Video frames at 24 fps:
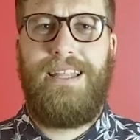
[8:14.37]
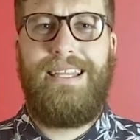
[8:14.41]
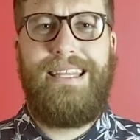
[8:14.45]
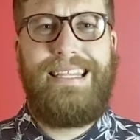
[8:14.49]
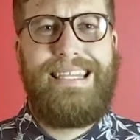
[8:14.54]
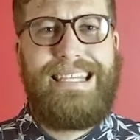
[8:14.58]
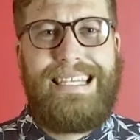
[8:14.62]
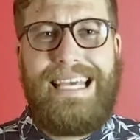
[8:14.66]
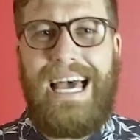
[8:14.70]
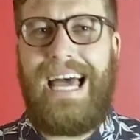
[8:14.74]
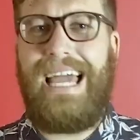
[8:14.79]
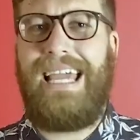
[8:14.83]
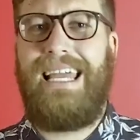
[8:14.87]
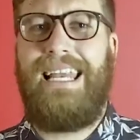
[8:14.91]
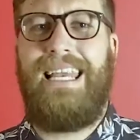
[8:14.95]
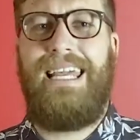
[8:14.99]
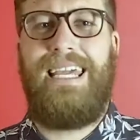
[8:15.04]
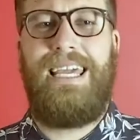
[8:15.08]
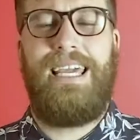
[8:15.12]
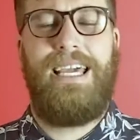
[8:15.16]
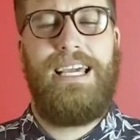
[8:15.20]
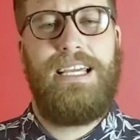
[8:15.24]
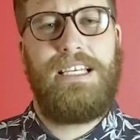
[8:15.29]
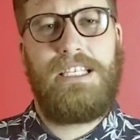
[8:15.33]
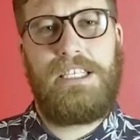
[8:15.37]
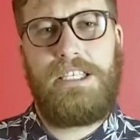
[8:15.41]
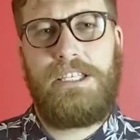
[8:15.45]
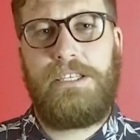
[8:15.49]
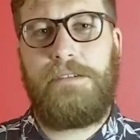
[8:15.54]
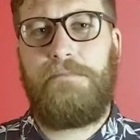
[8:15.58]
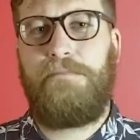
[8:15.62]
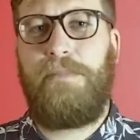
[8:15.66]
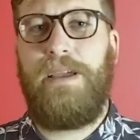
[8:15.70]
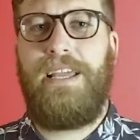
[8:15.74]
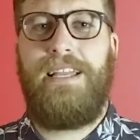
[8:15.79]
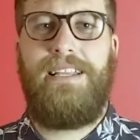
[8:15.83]
Daily
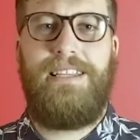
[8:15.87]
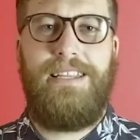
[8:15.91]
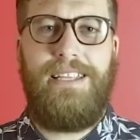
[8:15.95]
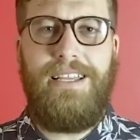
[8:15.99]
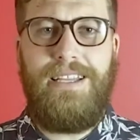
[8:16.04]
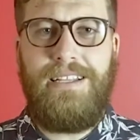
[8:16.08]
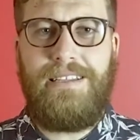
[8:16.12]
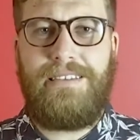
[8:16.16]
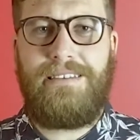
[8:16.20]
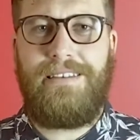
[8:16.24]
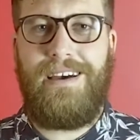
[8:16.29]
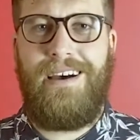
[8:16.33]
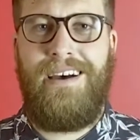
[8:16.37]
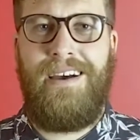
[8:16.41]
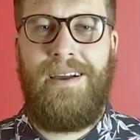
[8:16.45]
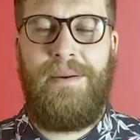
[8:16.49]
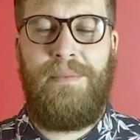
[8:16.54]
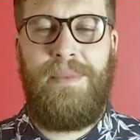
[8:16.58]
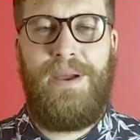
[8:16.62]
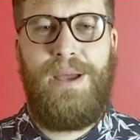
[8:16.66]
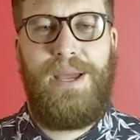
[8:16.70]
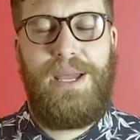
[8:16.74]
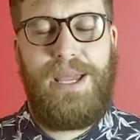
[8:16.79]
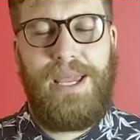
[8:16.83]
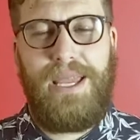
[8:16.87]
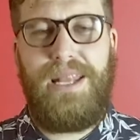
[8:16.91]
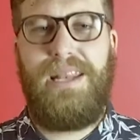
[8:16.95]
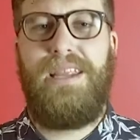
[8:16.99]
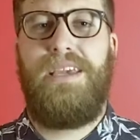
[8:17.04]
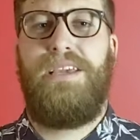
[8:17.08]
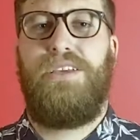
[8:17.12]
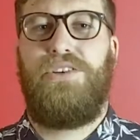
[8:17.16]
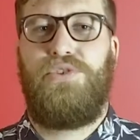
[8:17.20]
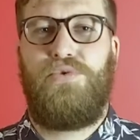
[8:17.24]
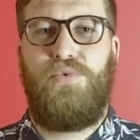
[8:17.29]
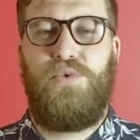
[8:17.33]
spending time in
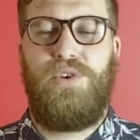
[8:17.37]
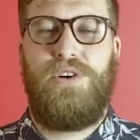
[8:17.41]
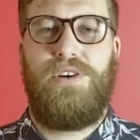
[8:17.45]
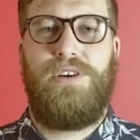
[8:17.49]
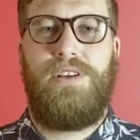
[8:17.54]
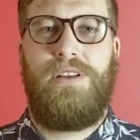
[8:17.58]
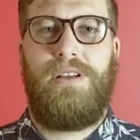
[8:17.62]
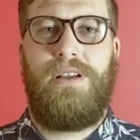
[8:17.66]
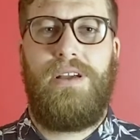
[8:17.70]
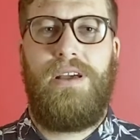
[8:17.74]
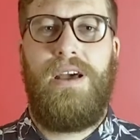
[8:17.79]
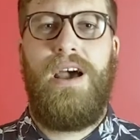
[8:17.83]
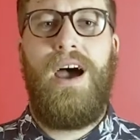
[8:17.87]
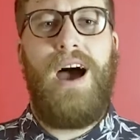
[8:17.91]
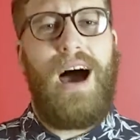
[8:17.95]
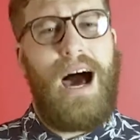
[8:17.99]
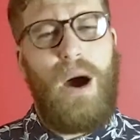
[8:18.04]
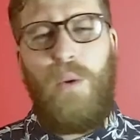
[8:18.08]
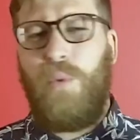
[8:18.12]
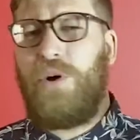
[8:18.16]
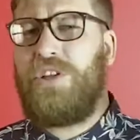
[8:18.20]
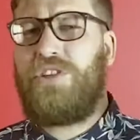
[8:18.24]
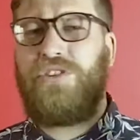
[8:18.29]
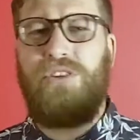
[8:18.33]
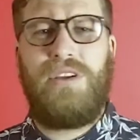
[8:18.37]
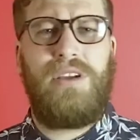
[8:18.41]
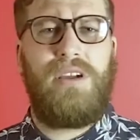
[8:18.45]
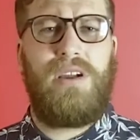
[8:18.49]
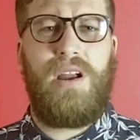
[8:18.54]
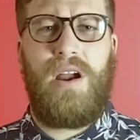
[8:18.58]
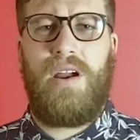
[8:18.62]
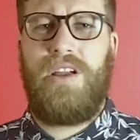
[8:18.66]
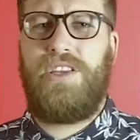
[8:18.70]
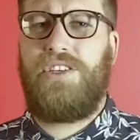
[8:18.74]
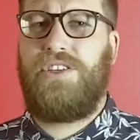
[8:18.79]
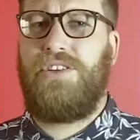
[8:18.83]
his word. I want to
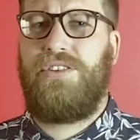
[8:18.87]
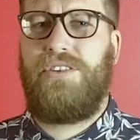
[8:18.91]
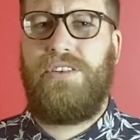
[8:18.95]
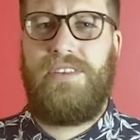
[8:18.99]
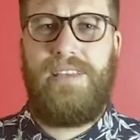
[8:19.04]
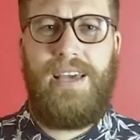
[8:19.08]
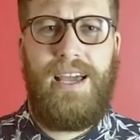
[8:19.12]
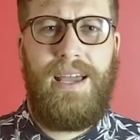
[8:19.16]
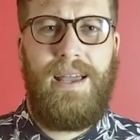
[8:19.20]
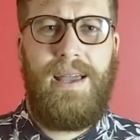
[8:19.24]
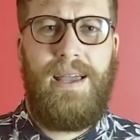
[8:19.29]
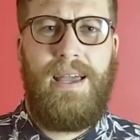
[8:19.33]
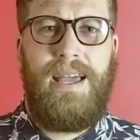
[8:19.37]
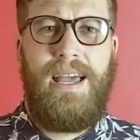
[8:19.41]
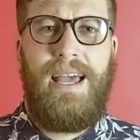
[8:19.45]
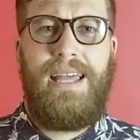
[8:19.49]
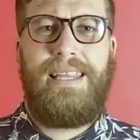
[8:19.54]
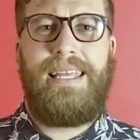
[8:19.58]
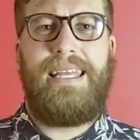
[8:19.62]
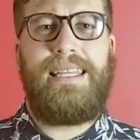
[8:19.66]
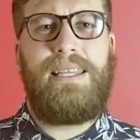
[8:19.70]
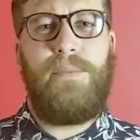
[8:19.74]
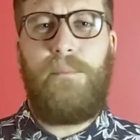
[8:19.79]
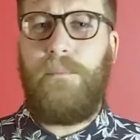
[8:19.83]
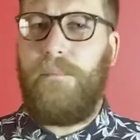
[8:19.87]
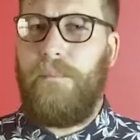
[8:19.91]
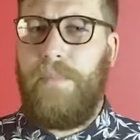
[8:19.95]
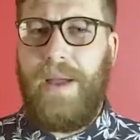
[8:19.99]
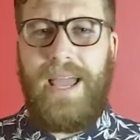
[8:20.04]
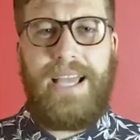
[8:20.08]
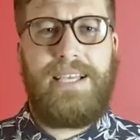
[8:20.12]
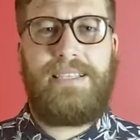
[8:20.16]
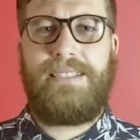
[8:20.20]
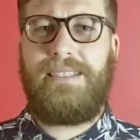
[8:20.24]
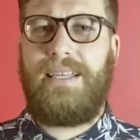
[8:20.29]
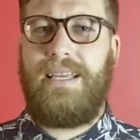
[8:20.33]
encourage you today that the
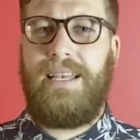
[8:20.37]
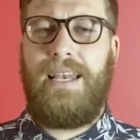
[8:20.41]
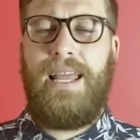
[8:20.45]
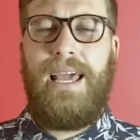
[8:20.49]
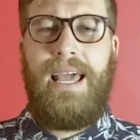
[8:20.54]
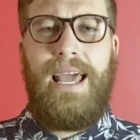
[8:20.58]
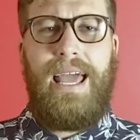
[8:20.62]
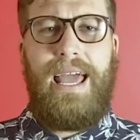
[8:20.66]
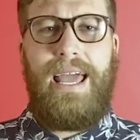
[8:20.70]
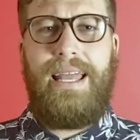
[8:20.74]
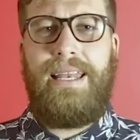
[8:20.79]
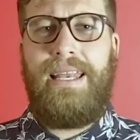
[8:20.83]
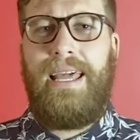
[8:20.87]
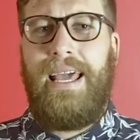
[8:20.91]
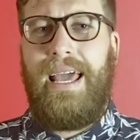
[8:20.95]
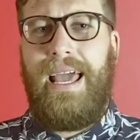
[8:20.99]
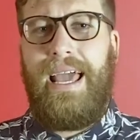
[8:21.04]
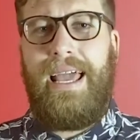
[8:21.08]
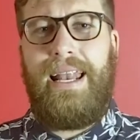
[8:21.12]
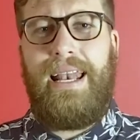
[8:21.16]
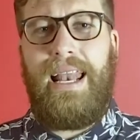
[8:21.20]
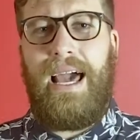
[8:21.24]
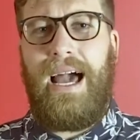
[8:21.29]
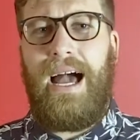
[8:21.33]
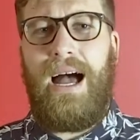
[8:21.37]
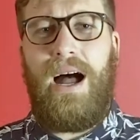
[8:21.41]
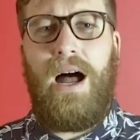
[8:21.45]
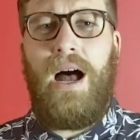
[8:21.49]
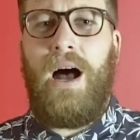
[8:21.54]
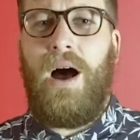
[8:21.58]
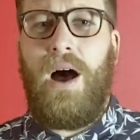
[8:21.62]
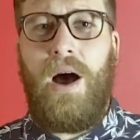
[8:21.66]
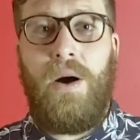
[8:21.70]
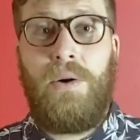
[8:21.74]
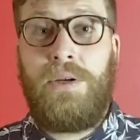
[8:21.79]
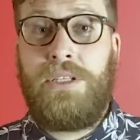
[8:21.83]
best and and and
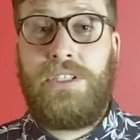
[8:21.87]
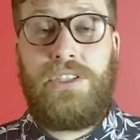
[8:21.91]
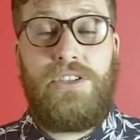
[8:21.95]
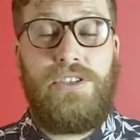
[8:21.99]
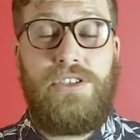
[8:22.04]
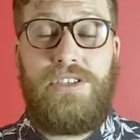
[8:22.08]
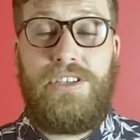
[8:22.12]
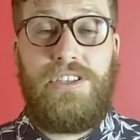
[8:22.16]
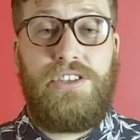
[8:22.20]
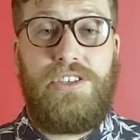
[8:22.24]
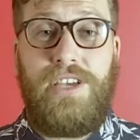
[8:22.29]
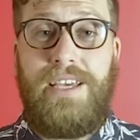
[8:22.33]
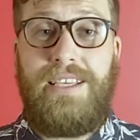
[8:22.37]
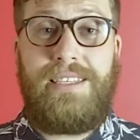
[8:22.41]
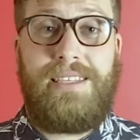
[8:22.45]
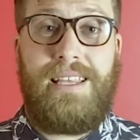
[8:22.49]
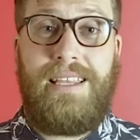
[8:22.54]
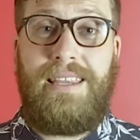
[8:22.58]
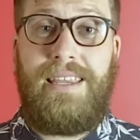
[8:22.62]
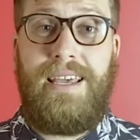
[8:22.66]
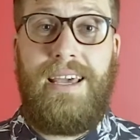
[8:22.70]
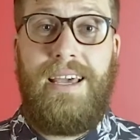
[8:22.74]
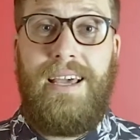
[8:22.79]
I want to suggest that the,